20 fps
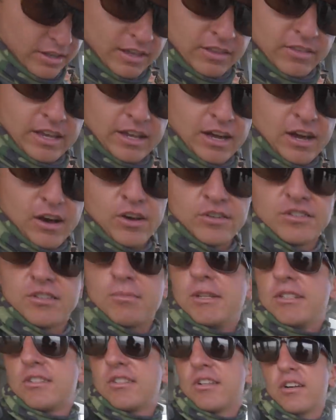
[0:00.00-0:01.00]
and they got
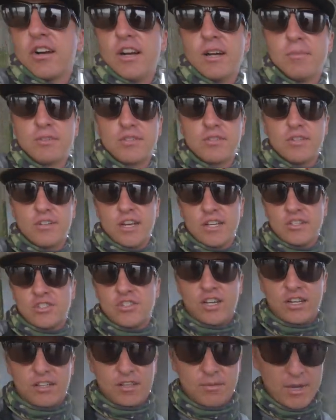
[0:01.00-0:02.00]
awesome Instagrams, so you guys
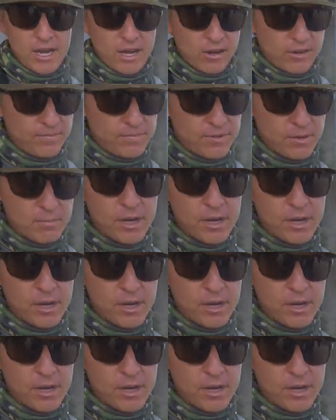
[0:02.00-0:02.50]
check them out.